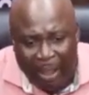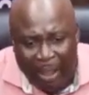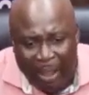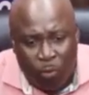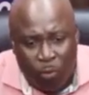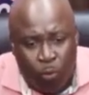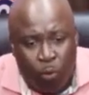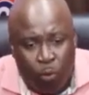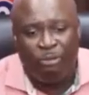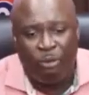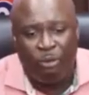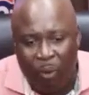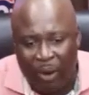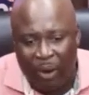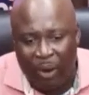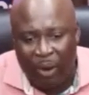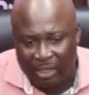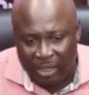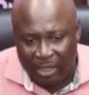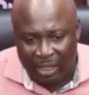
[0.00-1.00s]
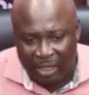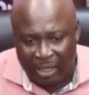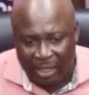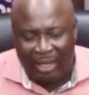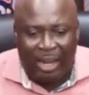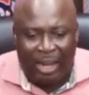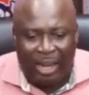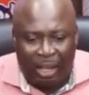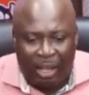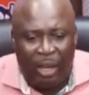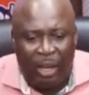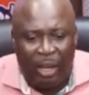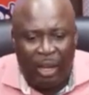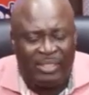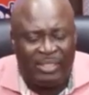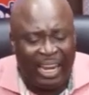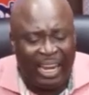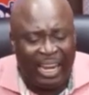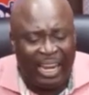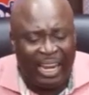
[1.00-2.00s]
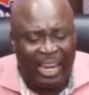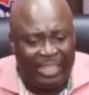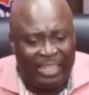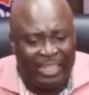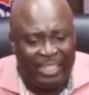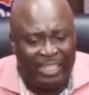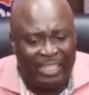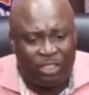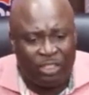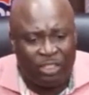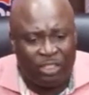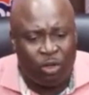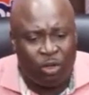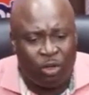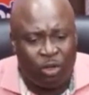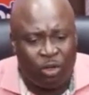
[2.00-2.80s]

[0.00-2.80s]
going forward. Now so them challenges on them